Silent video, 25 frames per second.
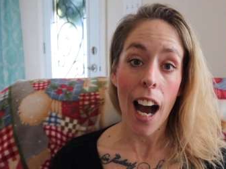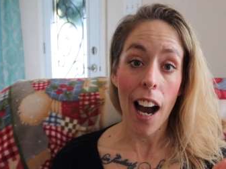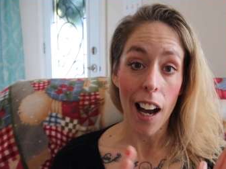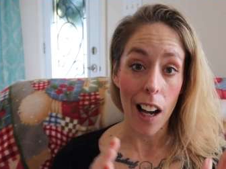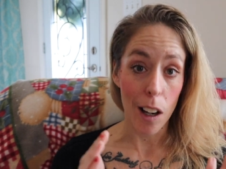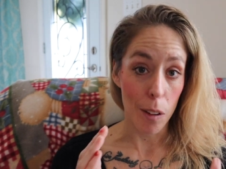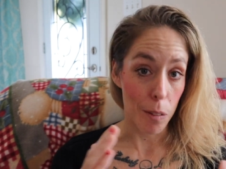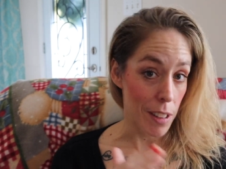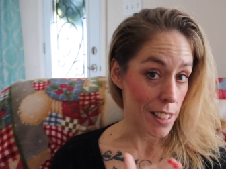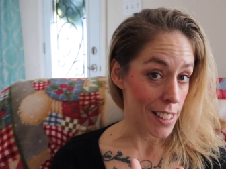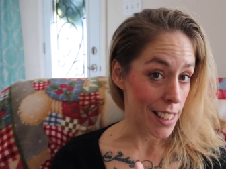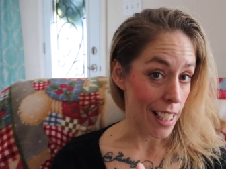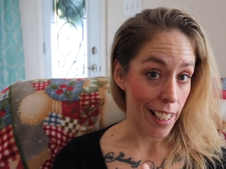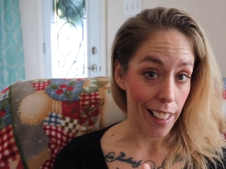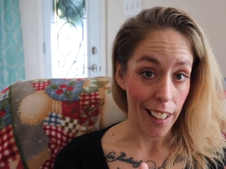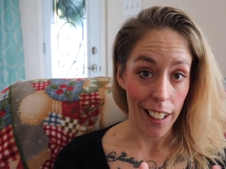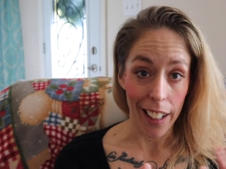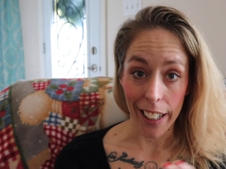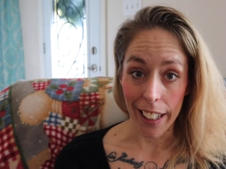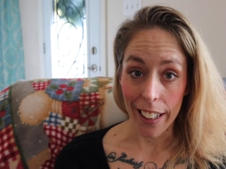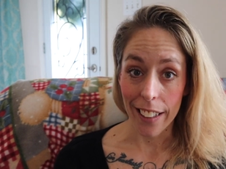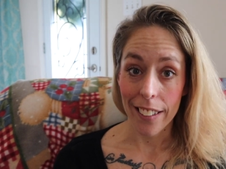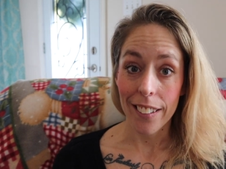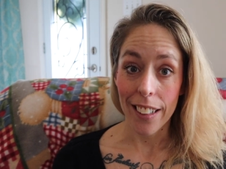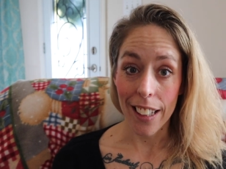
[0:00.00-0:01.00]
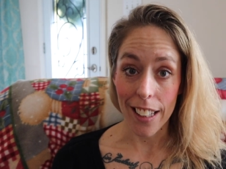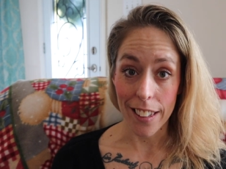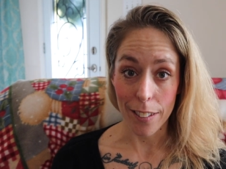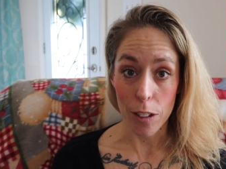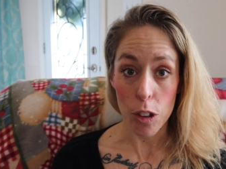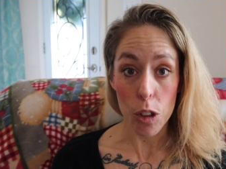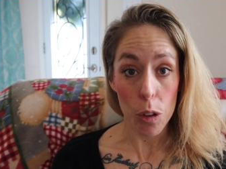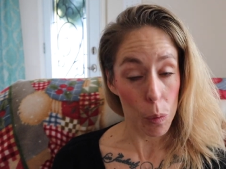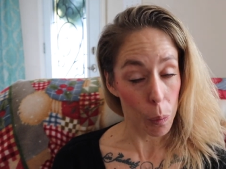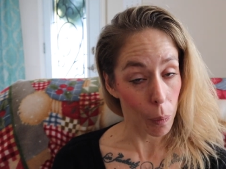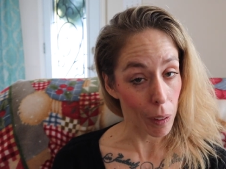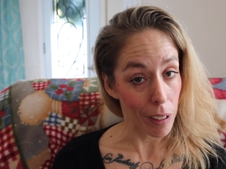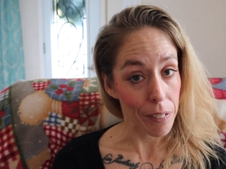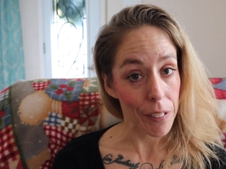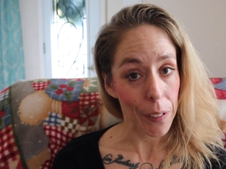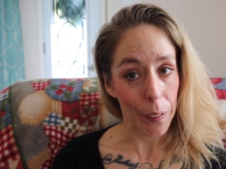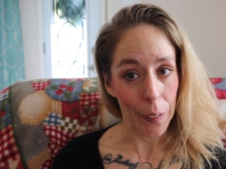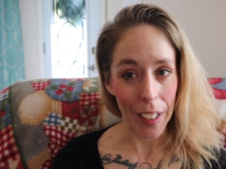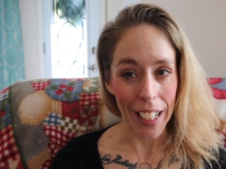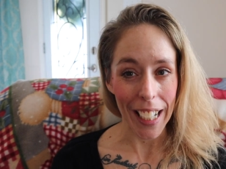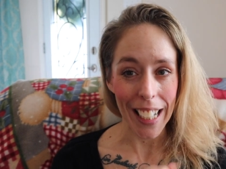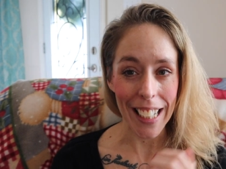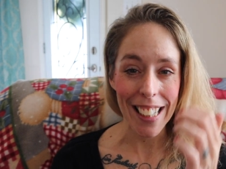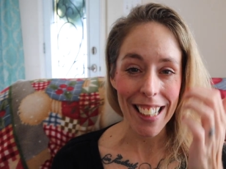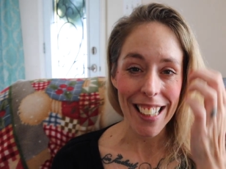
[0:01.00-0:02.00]
I was that height in the twelfth
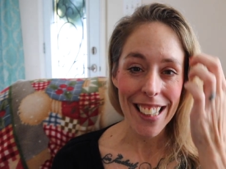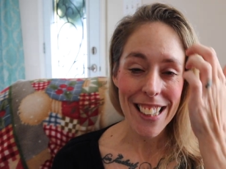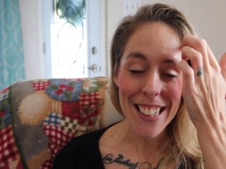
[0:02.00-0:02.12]
grade.